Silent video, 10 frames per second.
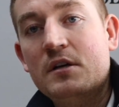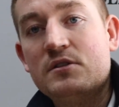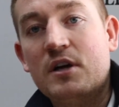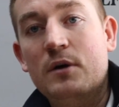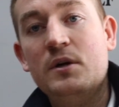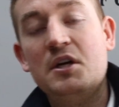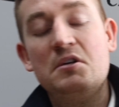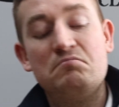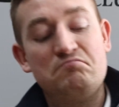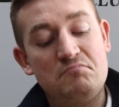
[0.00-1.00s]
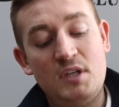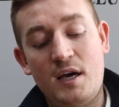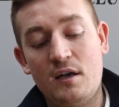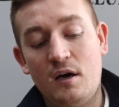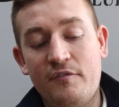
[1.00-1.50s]
So yeah,
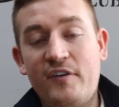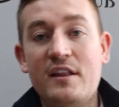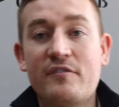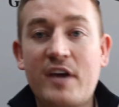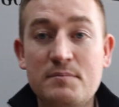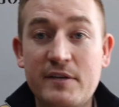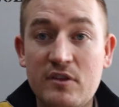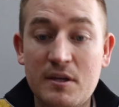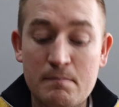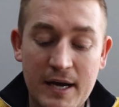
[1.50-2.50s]
I like the fact they've kept everything